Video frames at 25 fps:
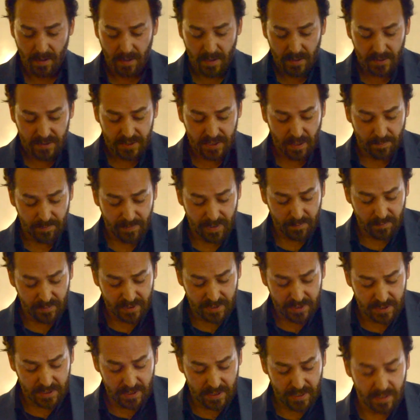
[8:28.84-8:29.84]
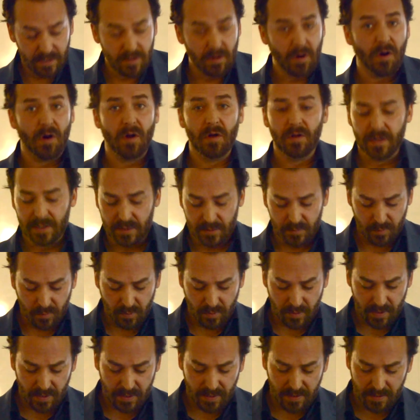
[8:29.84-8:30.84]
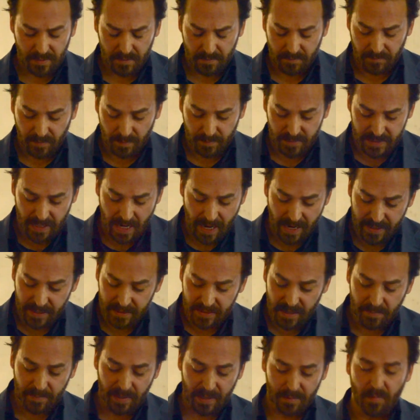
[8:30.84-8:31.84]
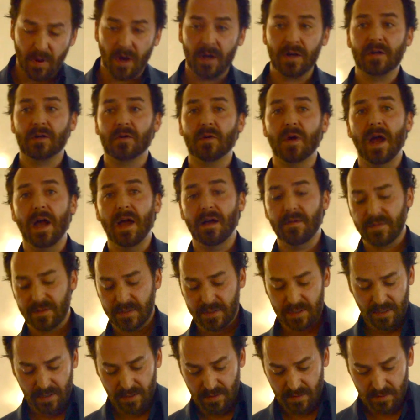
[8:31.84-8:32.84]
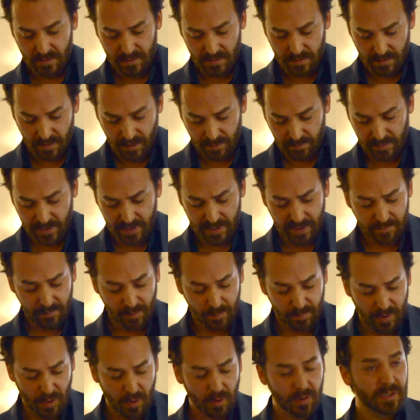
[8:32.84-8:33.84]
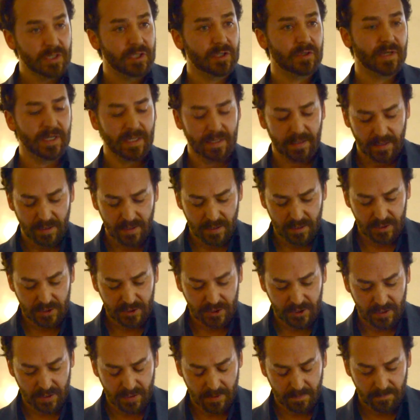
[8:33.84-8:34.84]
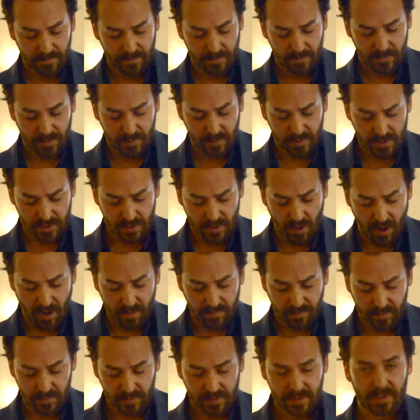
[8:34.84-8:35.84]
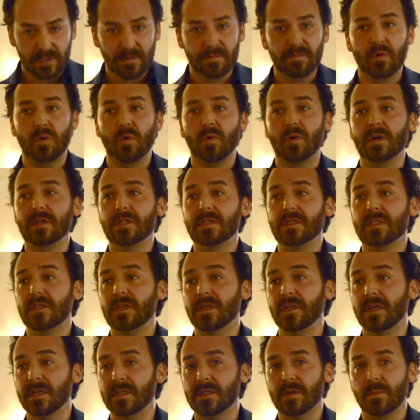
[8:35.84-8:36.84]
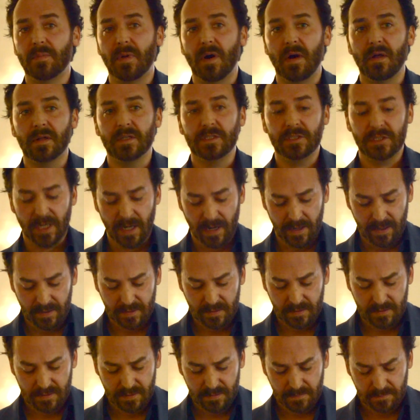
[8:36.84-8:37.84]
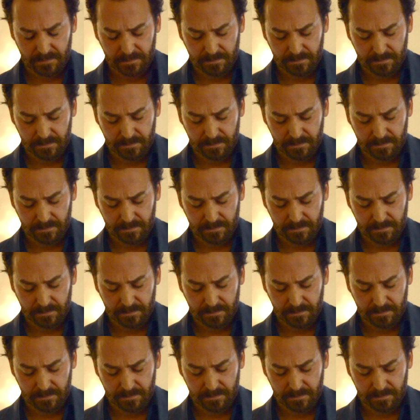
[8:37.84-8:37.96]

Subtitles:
Something we see in all his work, from his academic monographs on medieval poetry and literature, to his novels, and of course, to his apologetics.